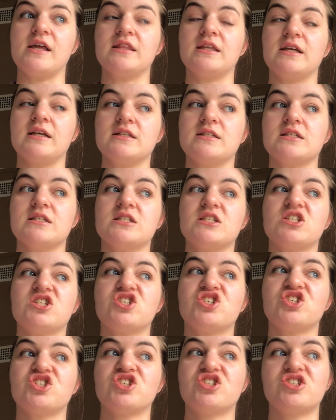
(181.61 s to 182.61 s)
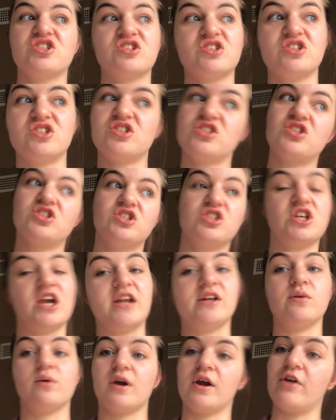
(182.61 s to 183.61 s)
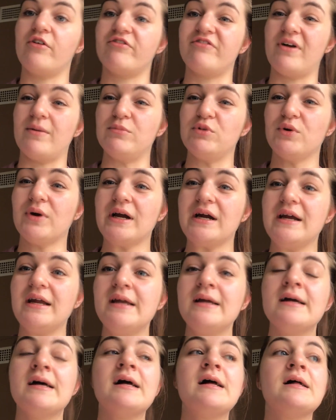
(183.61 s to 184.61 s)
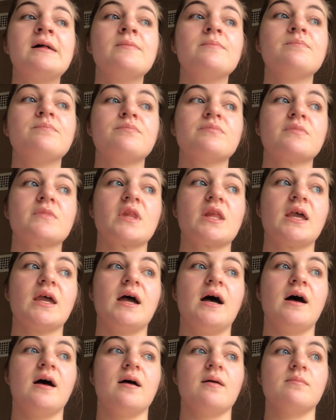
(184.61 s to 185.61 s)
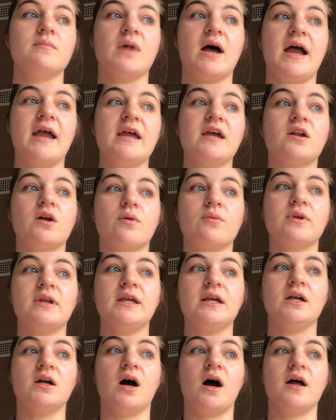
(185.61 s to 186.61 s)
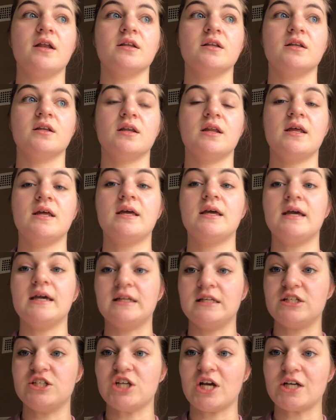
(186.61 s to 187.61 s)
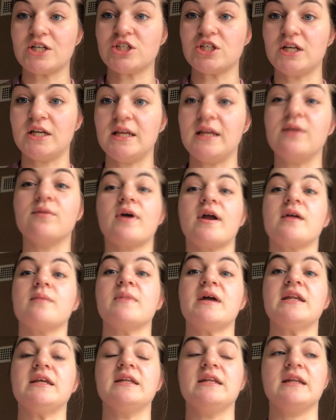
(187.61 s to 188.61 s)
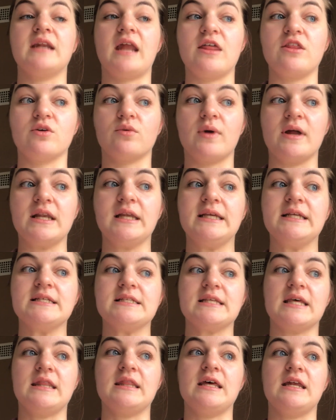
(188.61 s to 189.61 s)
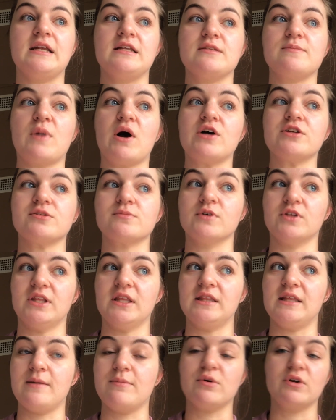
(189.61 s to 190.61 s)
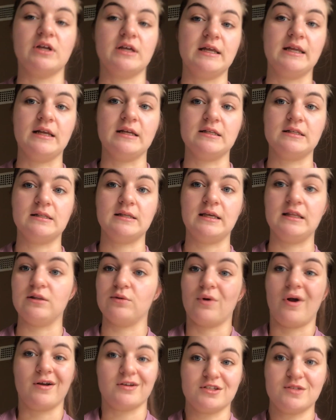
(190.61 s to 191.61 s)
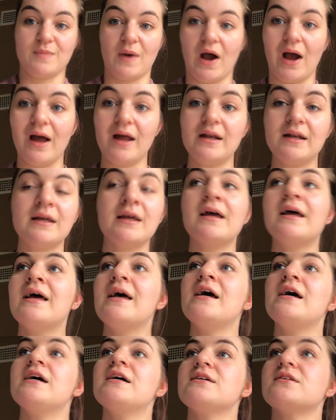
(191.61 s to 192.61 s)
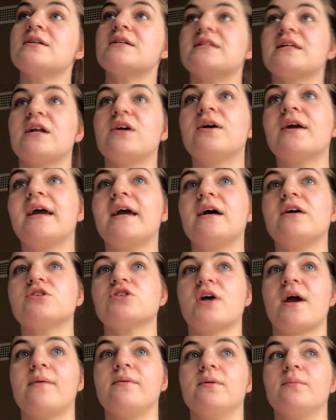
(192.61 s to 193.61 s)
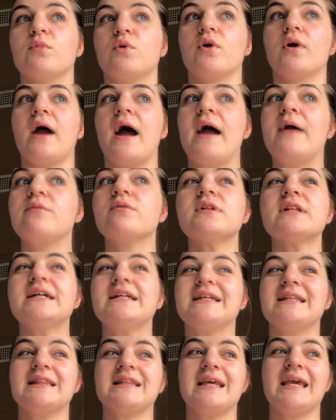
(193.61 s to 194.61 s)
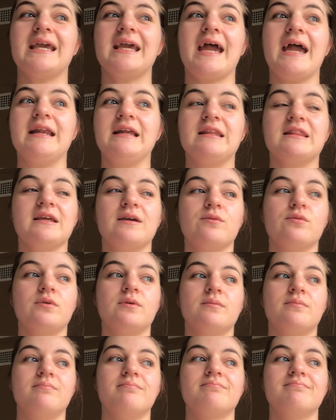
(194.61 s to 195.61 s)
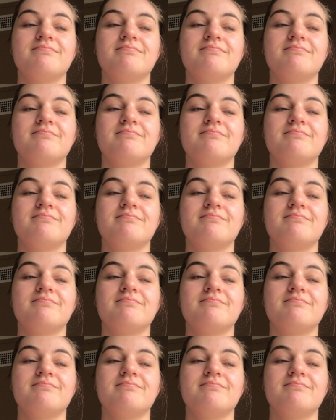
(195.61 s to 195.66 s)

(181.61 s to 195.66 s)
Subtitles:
I think it's January or February, I had already gotten an injection. He recommended another one. He said that it's possible that they put it in the wrong spot. So I said, okay, I'll try one more. I really didn't think anything would